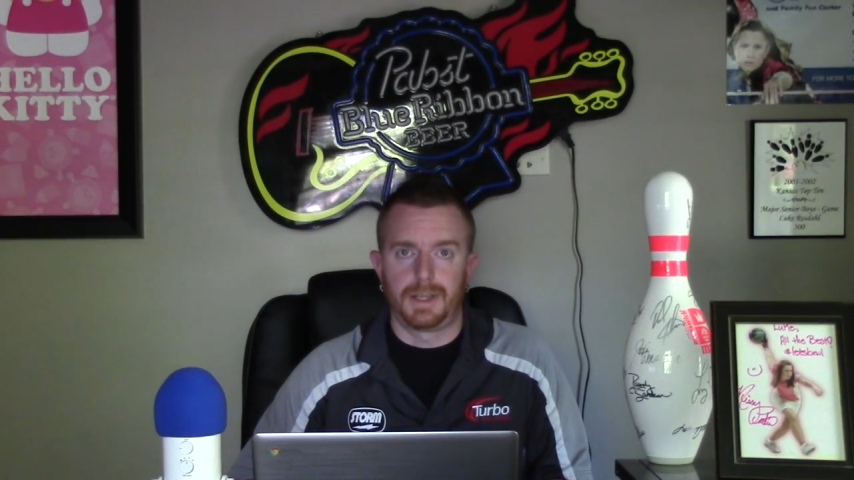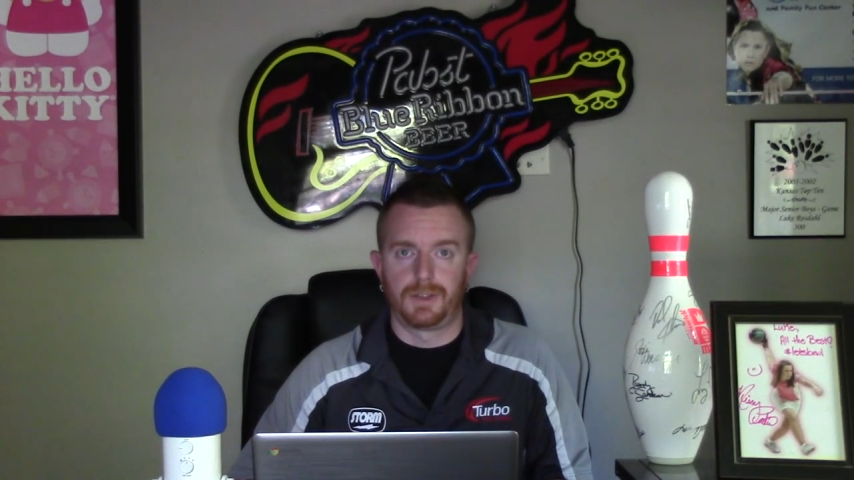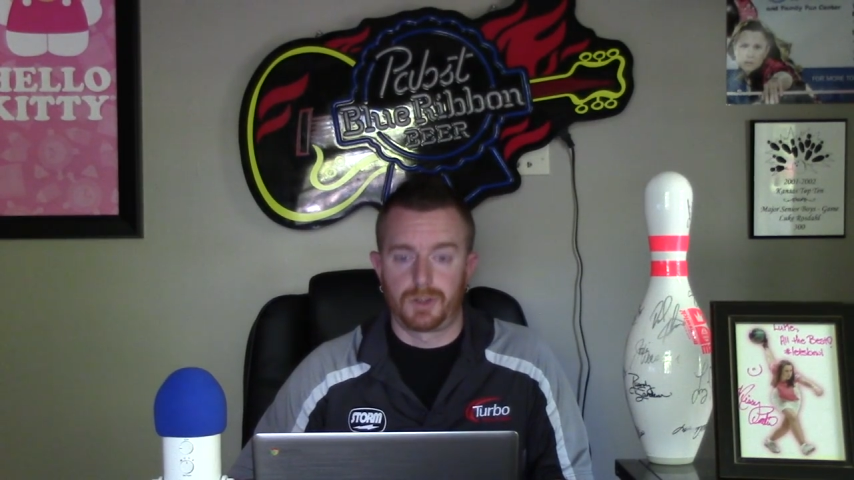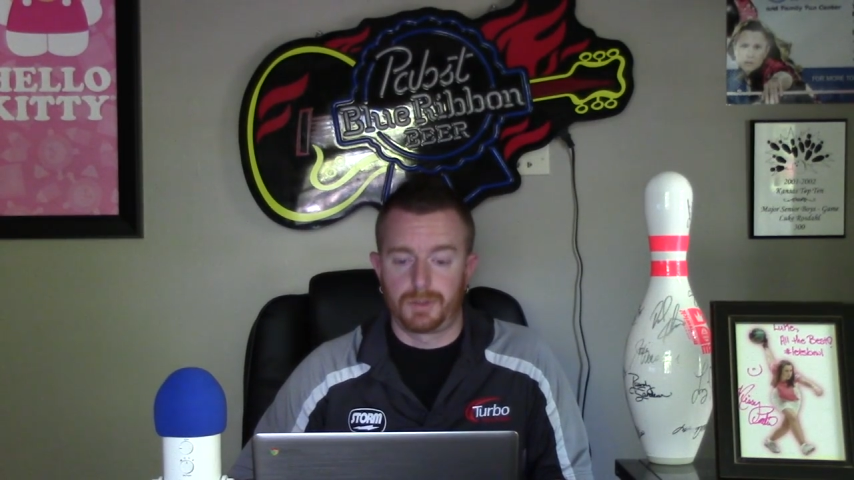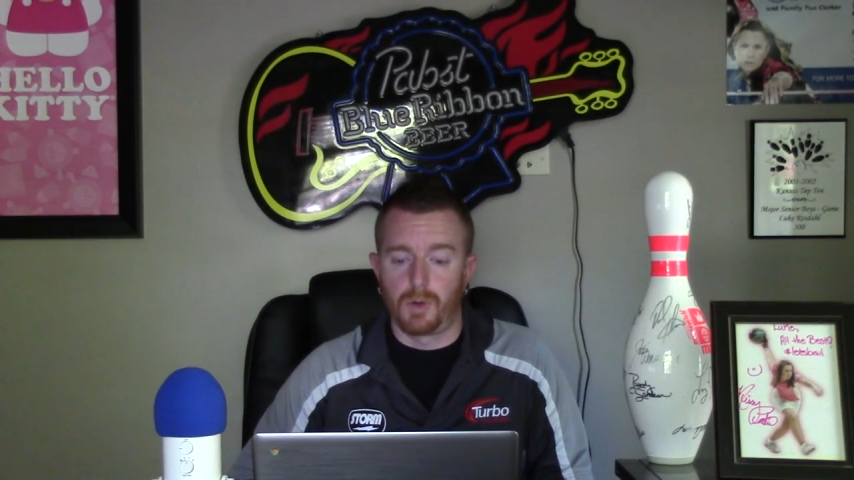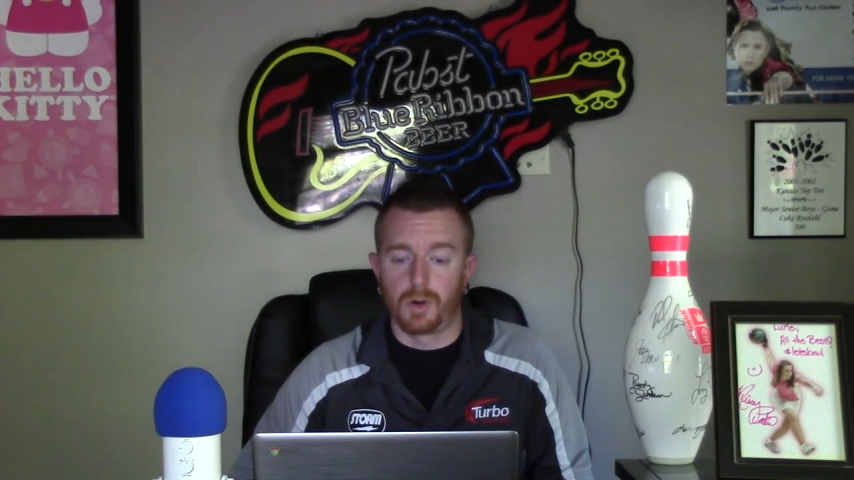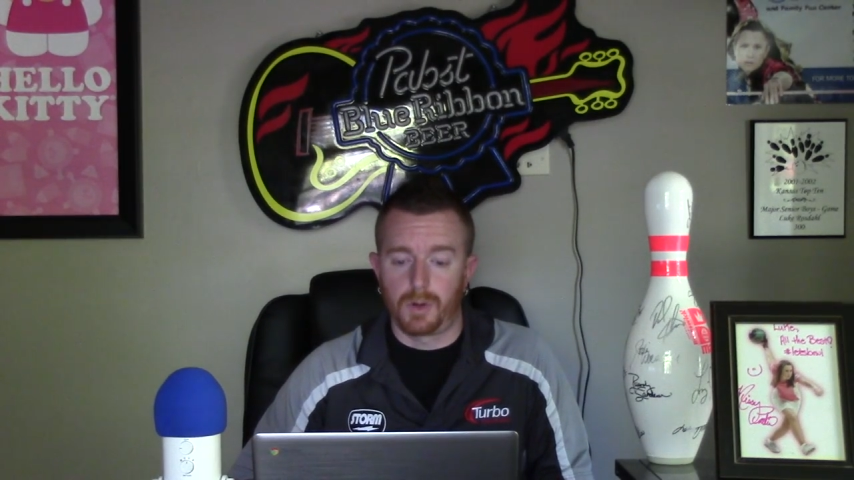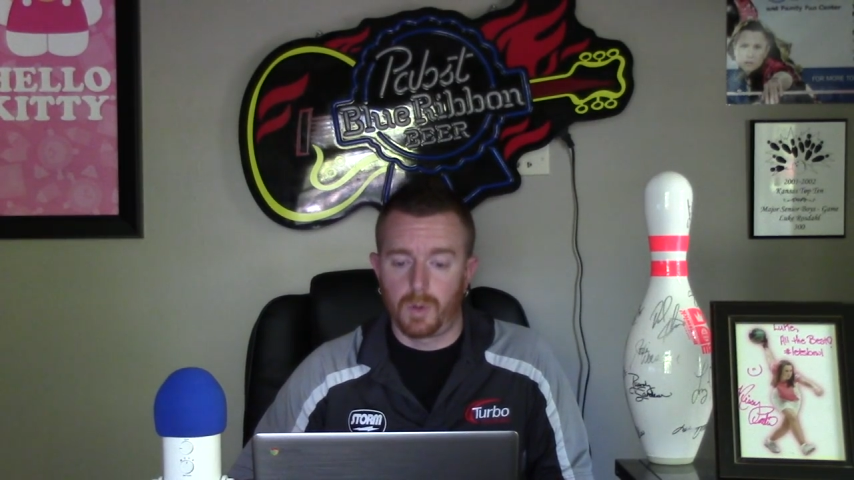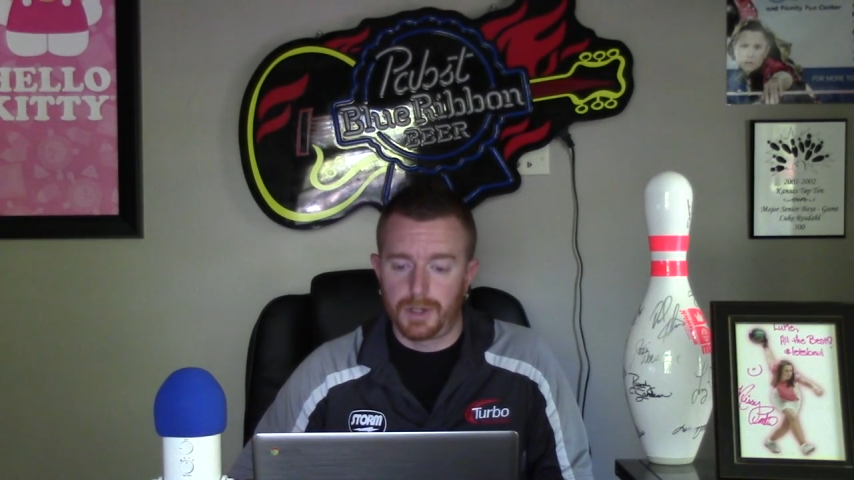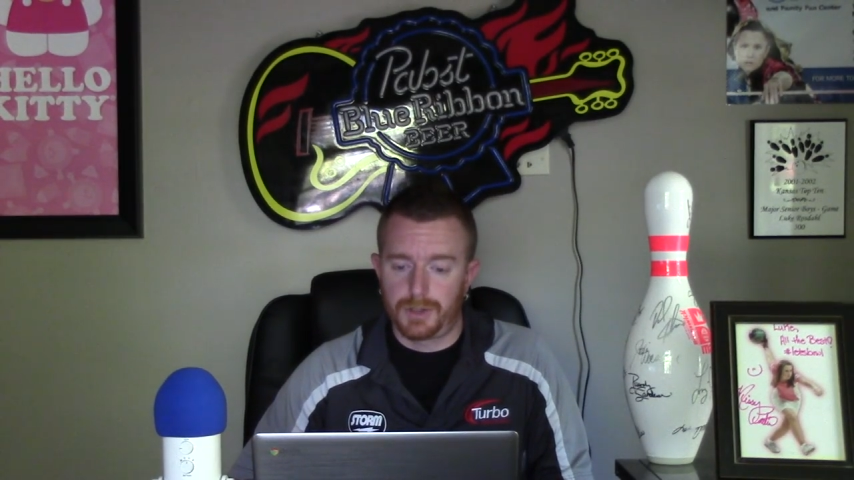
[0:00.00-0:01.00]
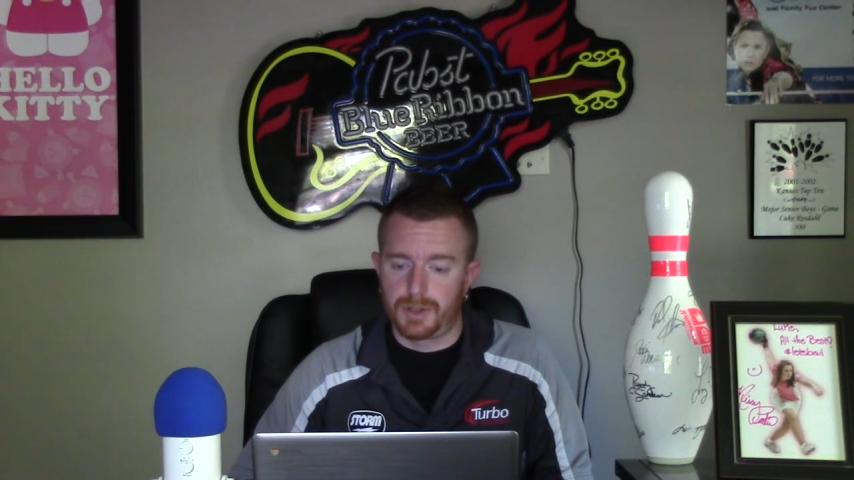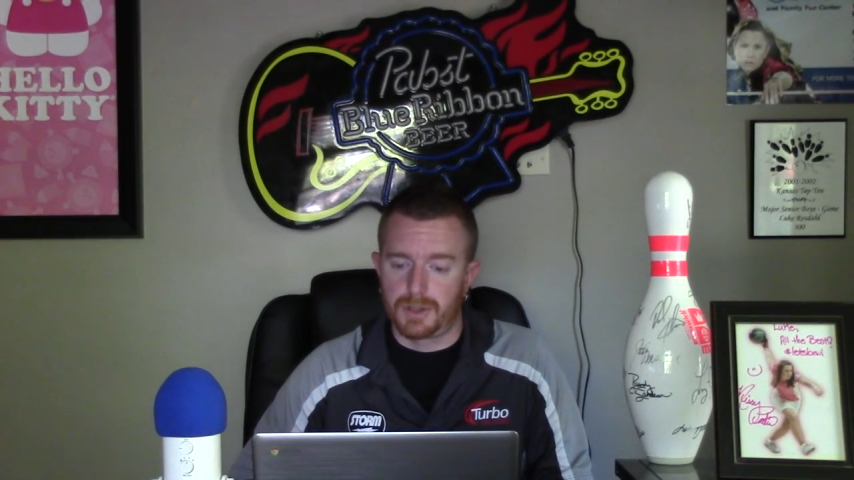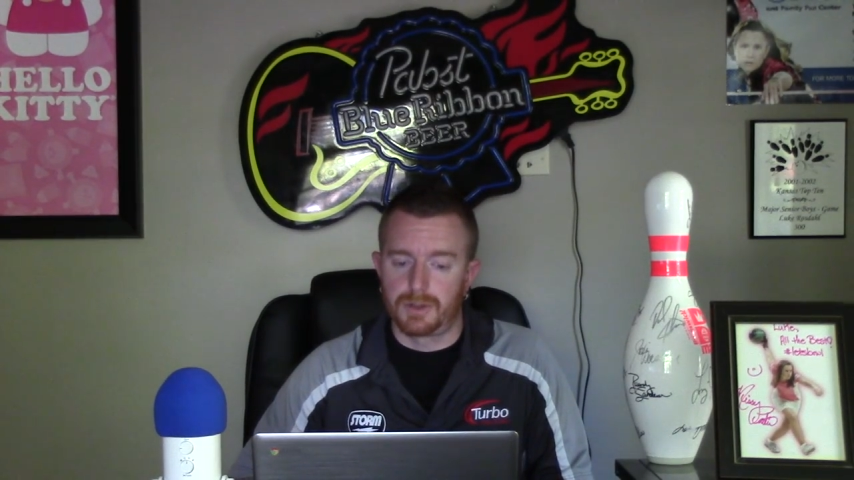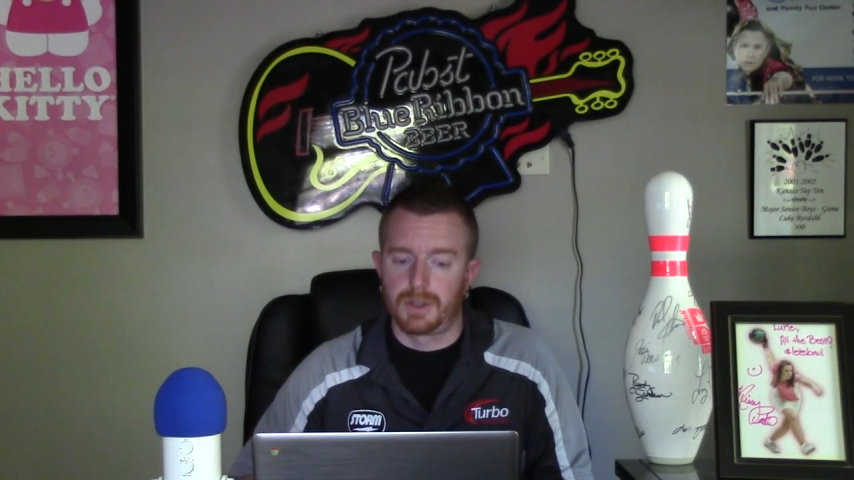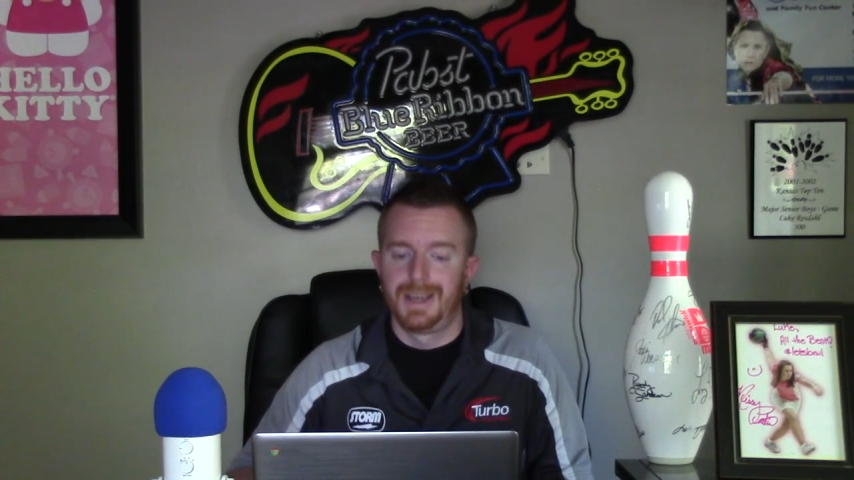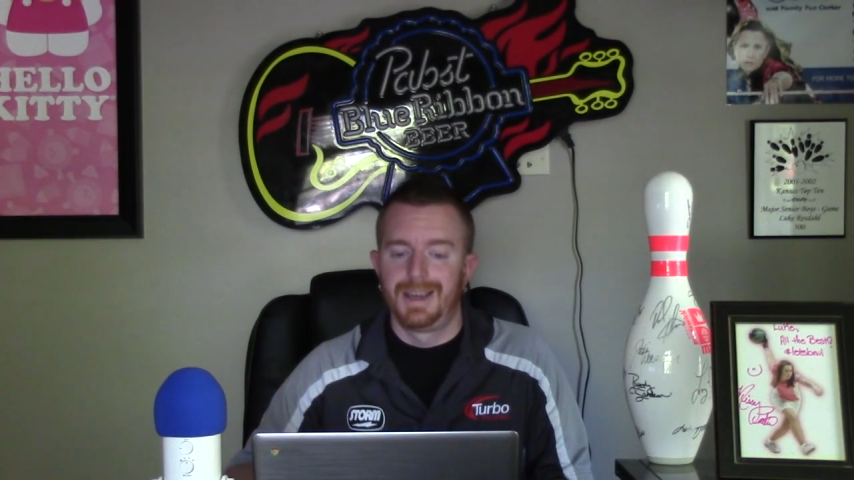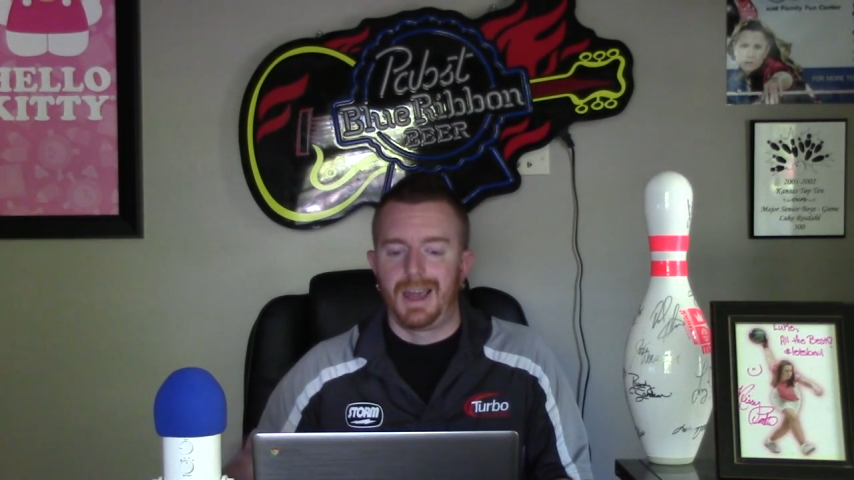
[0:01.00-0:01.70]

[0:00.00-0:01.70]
and smart questions.